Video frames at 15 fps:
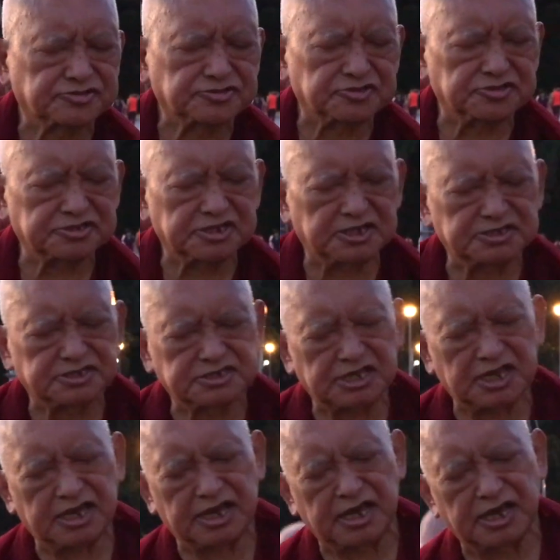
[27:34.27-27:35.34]
So this
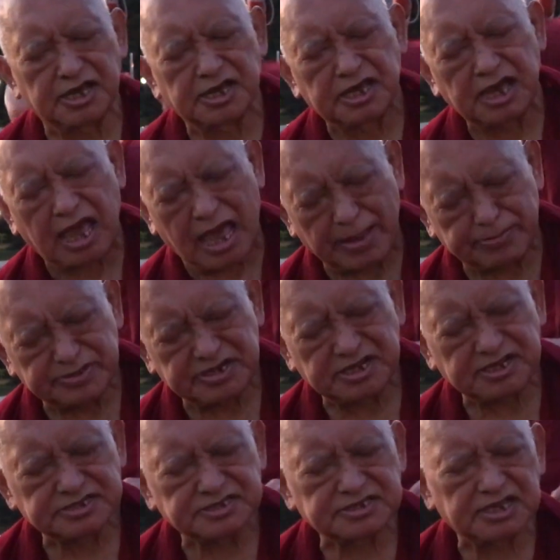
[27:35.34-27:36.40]
uh,
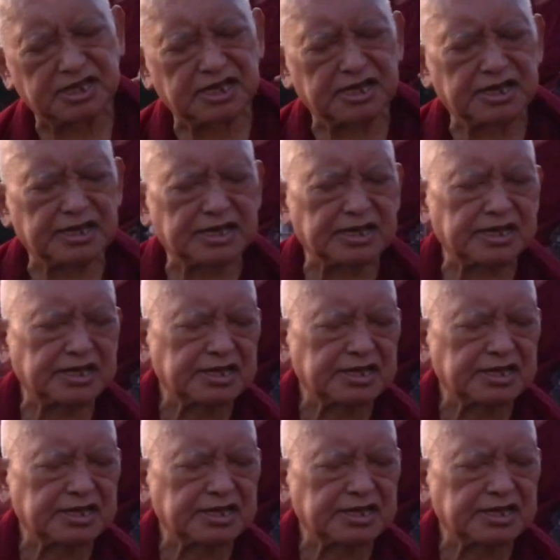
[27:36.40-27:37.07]
happiness uh,